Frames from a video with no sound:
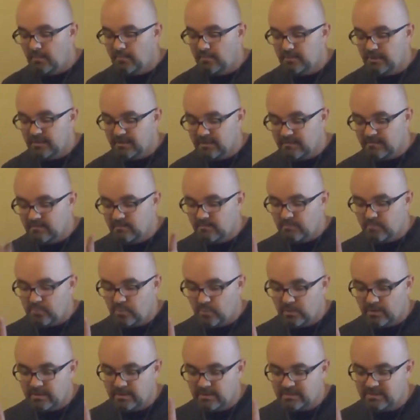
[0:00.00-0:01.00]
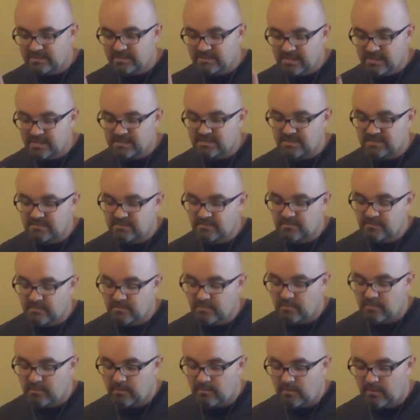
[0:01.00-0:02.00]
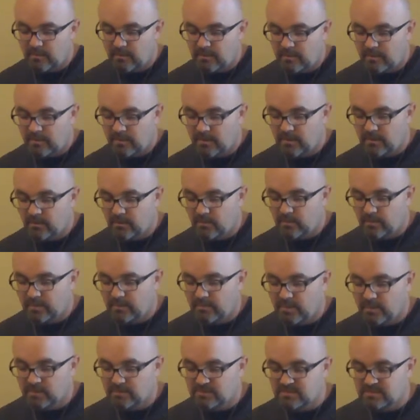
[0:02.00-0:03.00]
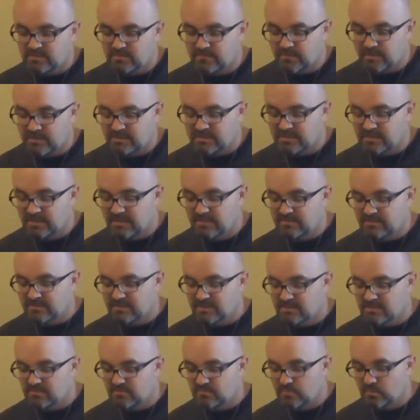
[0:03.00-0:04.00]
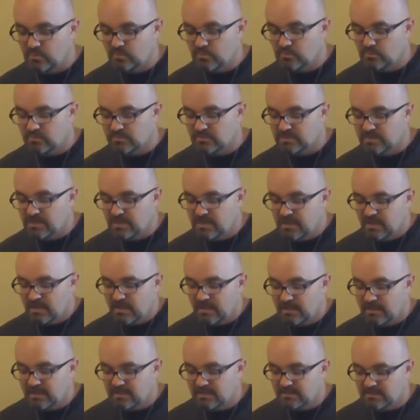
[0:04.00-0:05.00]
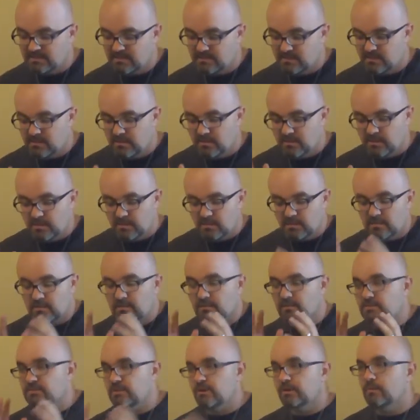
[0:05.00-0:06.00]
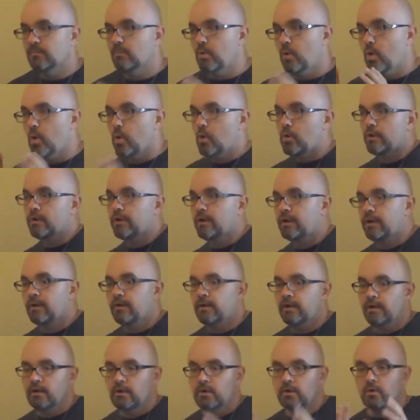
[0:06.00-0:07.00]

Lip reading: But an important distinction, when Moses first gives these rules is the term ordinary